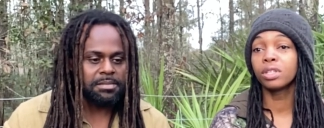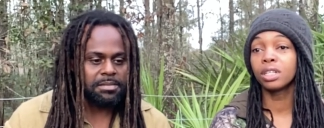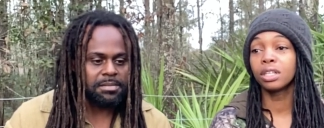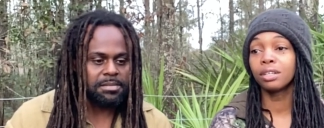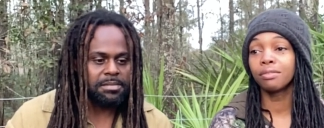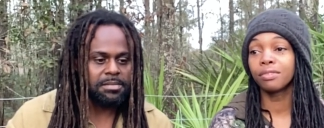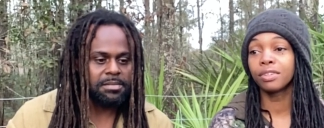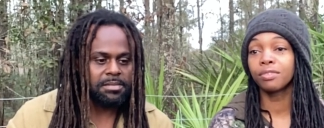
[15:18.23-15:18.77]

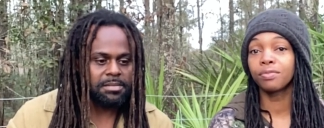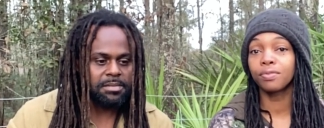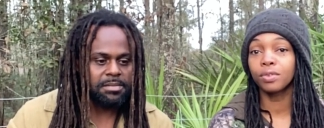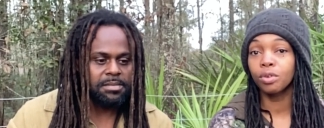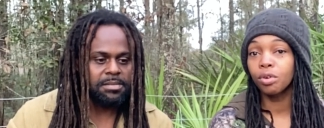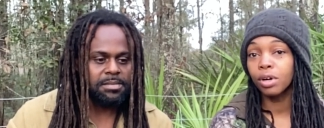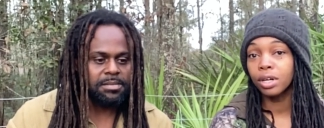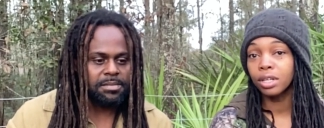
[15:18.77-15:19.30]
Speaker 1: live in
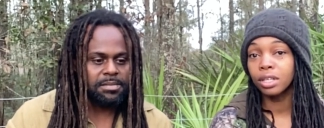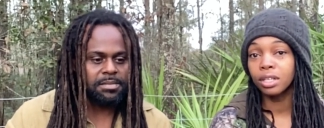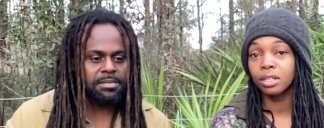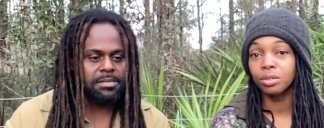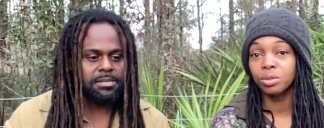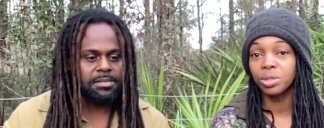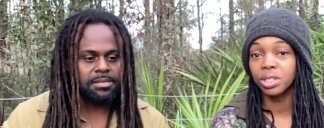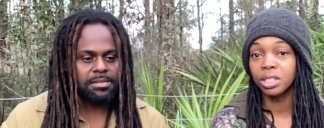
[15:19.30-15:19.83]
Florida
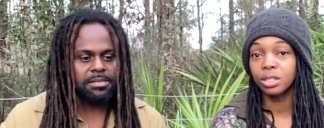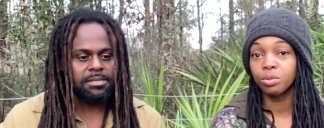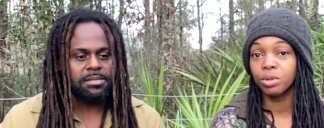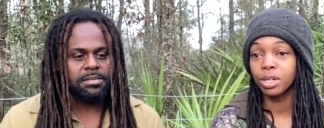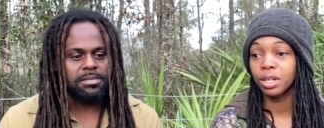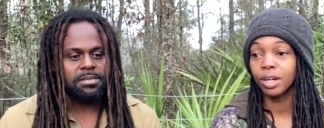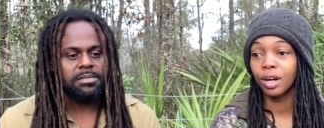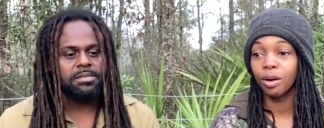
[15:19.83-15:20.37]
who just
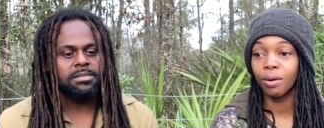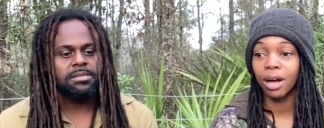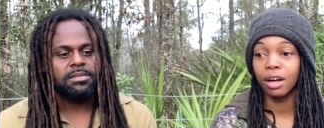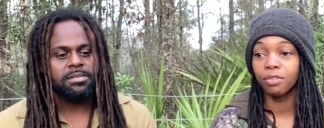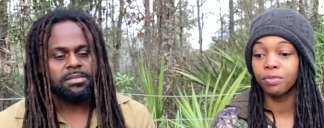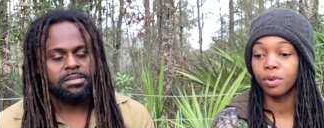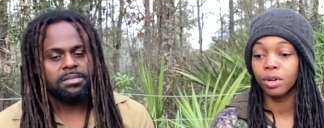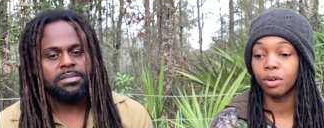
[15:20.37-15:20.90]
want to go
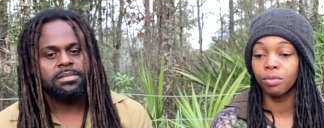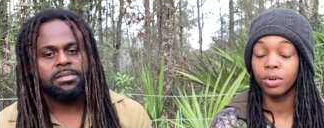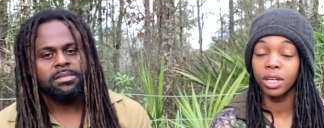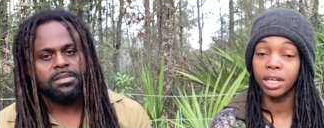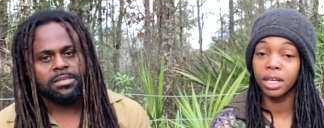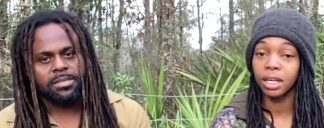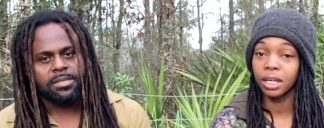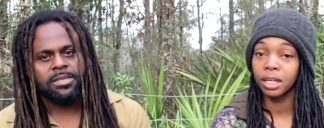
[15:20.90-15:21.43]
out for a
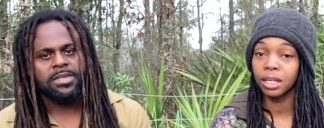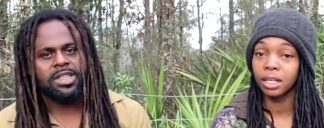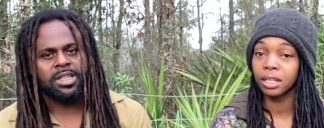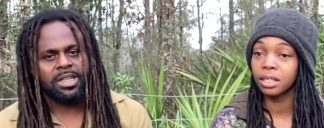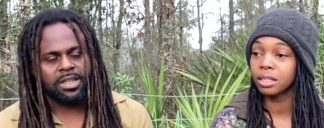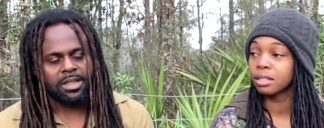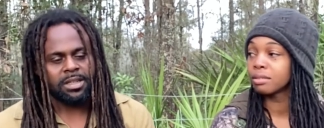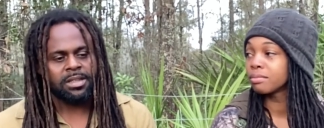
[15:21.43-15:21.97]

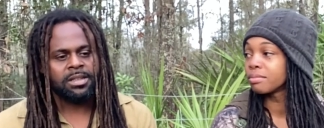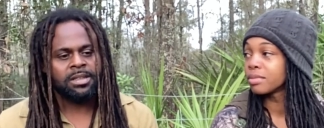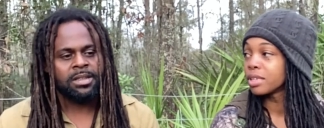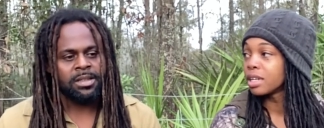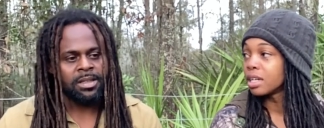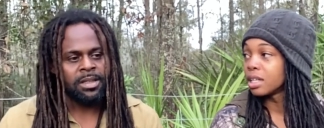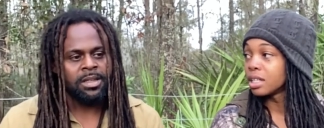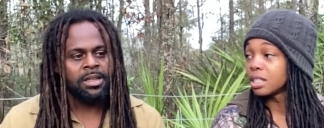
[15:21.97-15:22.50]
weekend.
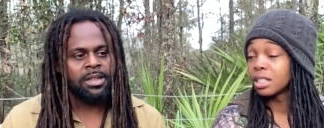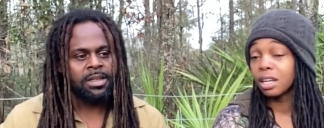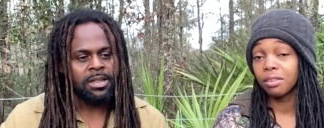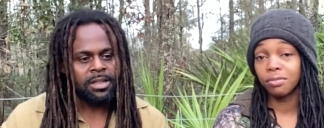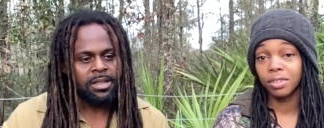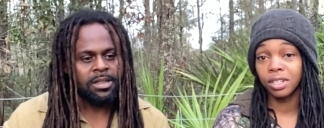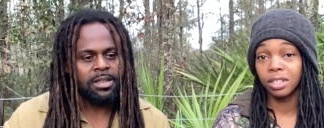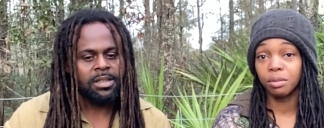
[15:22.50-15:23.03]
Yeah.
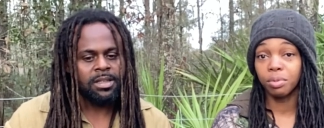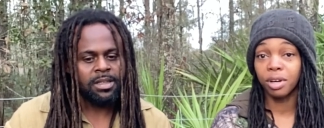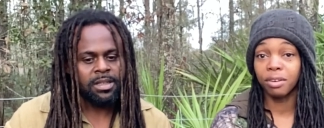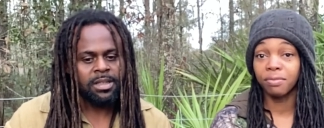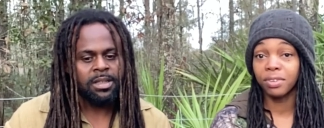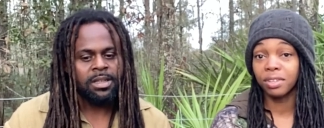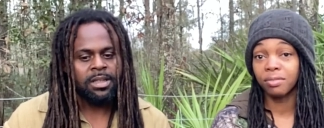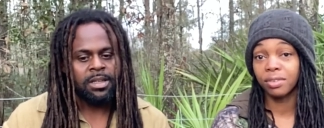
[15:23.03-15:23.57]
Definitely
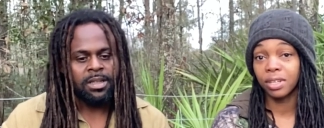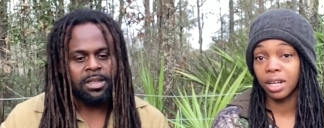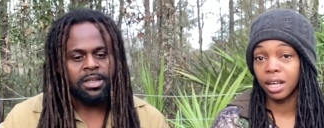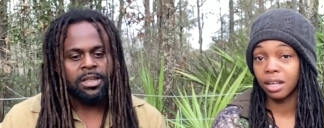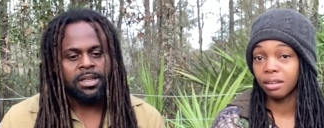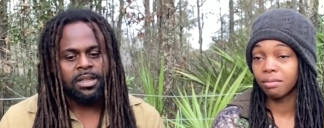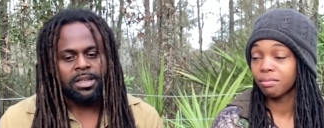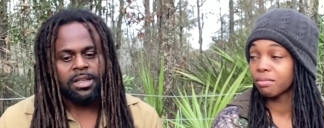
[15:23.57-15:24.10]
perfect for
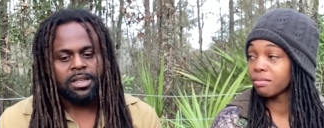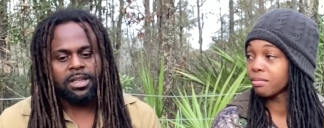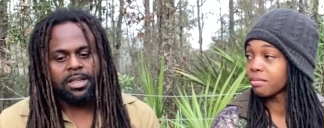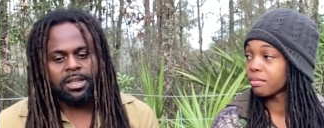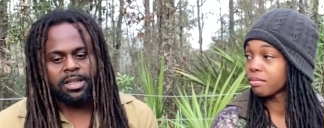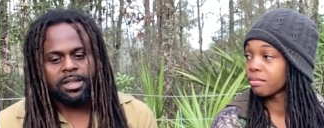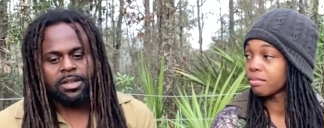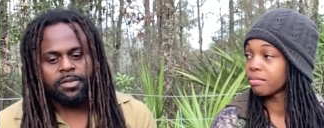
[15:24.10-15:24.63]
that.
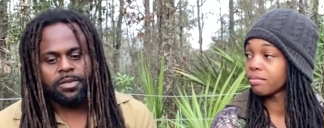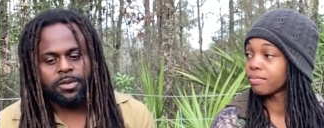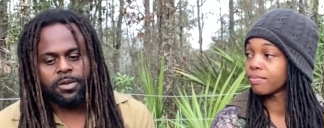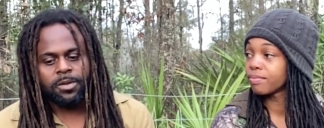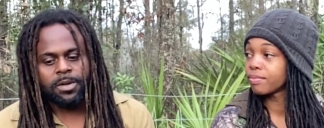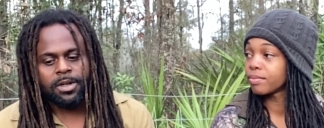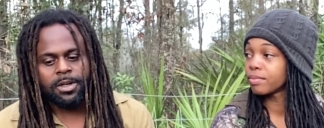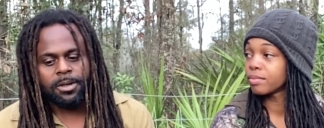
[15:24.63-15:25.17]
Speaker 2: Yeah, and if
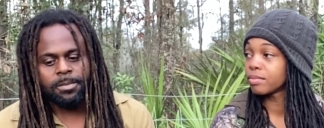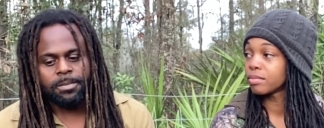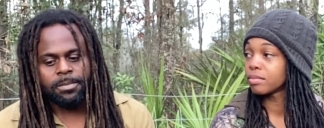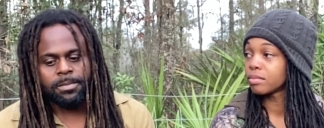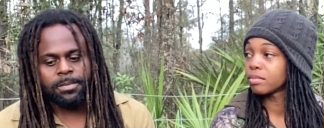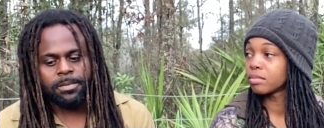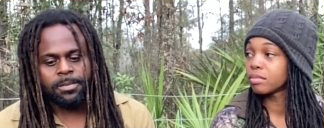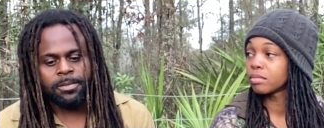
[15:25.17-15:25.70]
you,
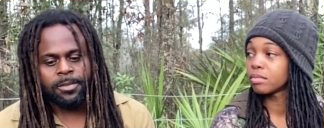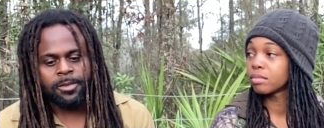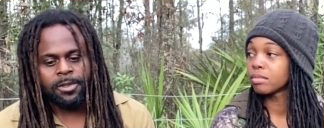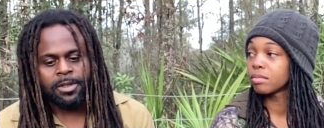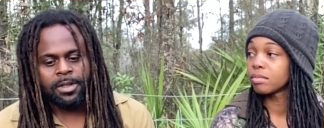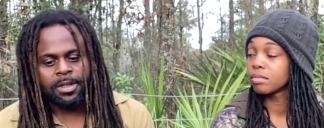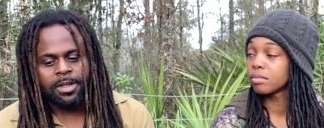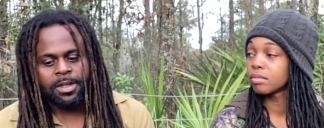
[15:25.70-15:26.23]

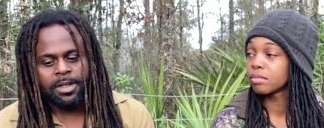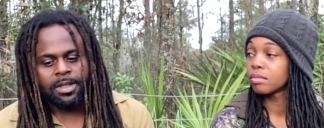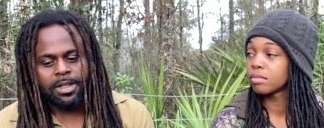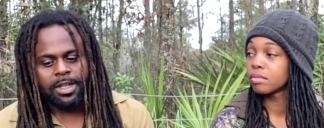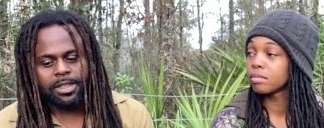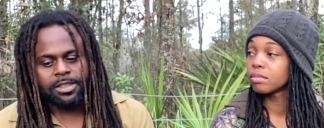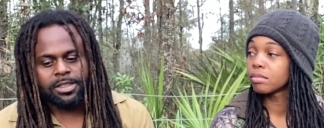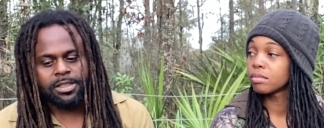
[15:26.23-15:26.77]

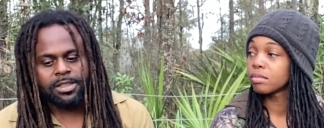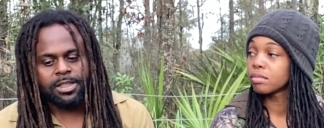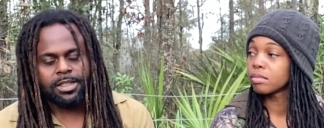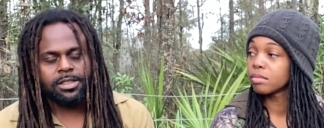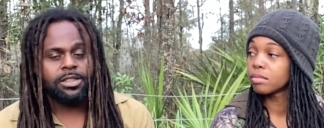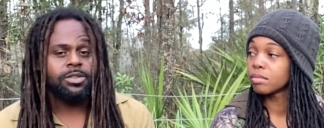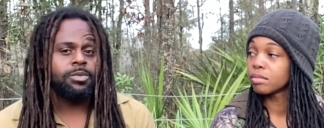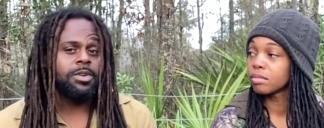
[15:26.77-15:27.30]
like she
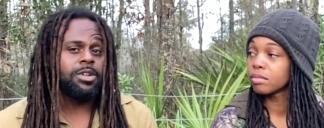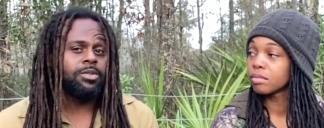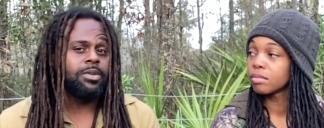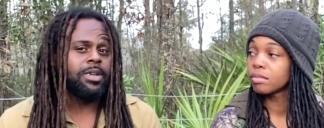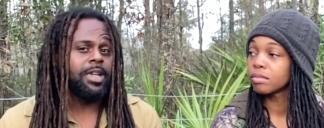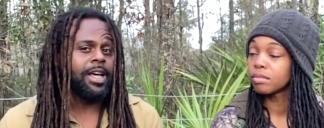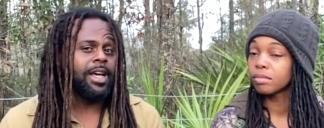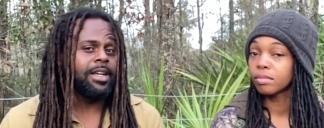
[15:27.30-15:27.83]
said, just want to
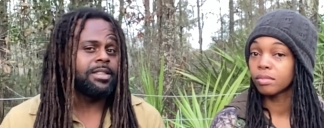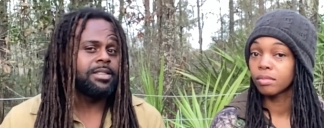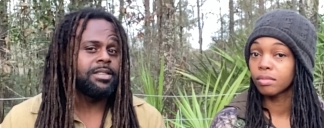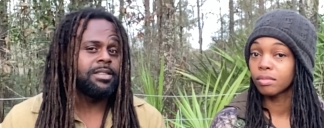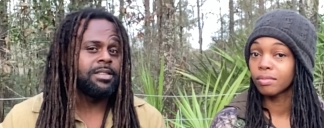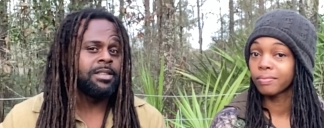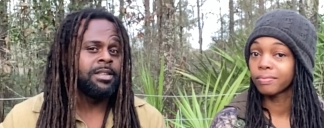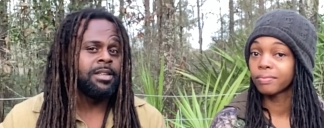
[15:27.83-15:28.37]
relax,
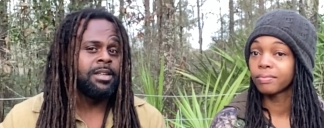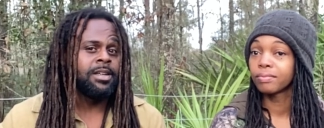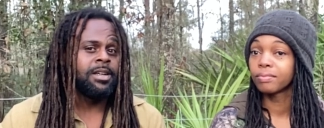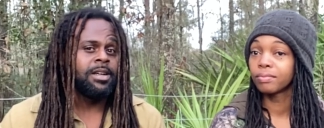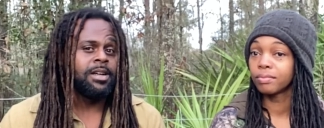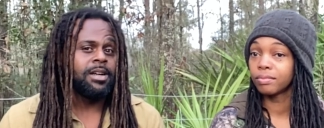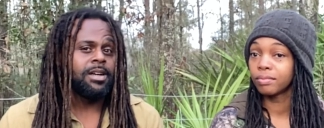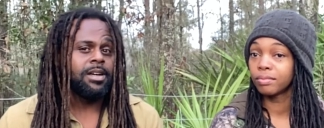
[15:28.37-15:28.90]

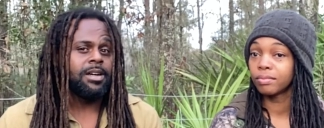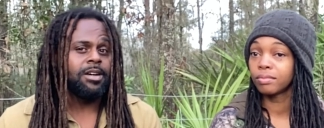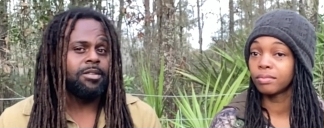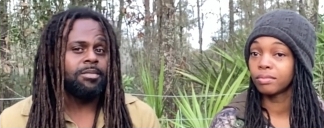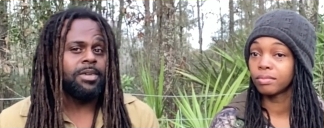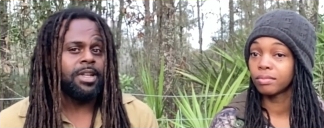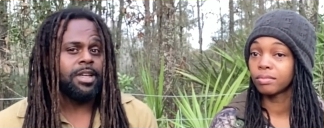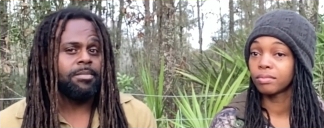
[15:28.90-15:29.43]

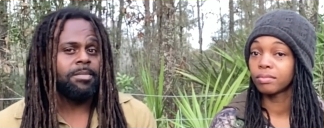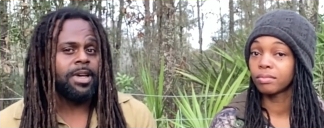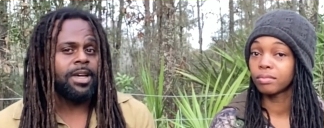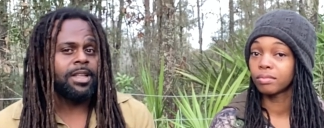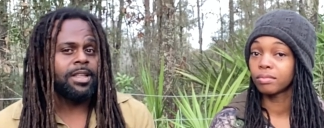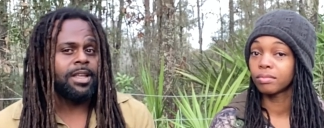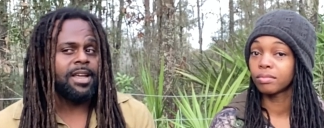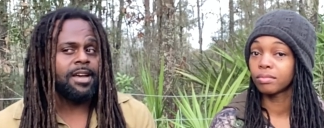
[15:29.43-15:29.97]
mm-hmm. Lay
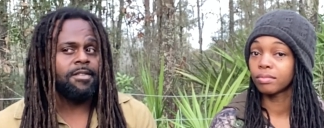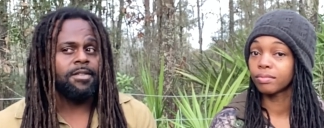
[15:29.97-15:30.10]
back, they have